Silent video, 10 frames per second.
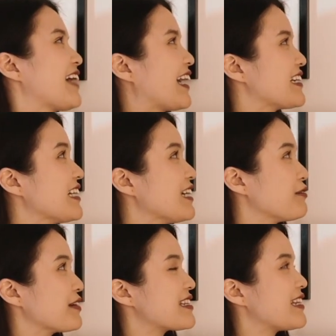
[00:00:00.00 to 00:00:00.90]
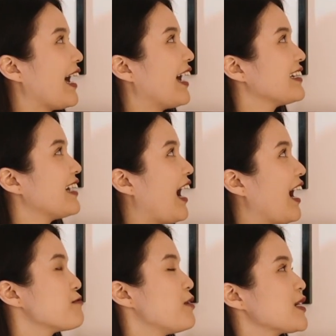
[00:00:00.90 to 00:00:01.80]
the idea was that
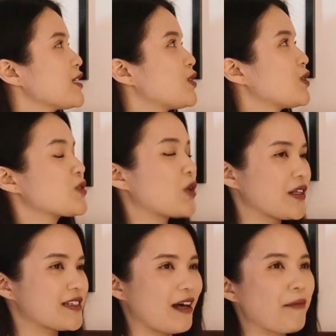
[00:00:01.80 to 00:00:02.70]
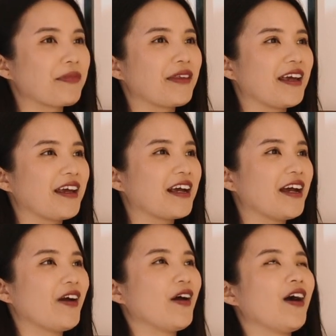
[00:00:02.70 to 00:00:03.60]
I wanted to draw something
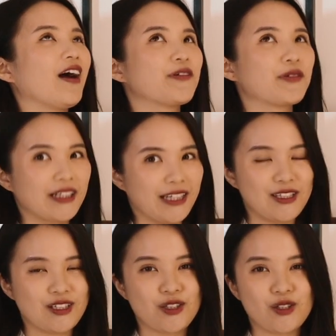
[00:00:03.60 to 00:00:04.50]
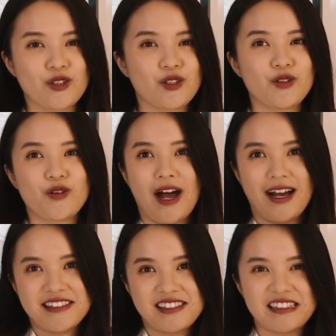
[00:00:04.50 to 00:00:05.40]
related to
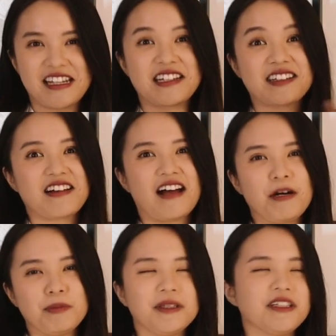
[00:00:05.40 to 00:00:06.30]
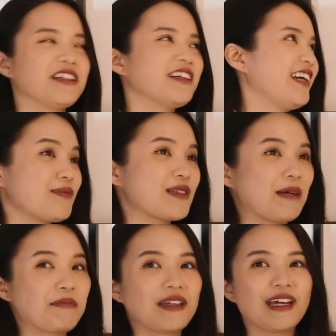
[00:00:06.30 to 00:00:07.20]
us as a couple,
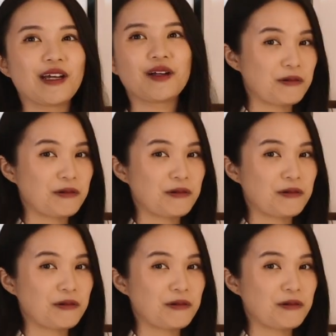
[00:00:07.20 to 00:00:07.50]
something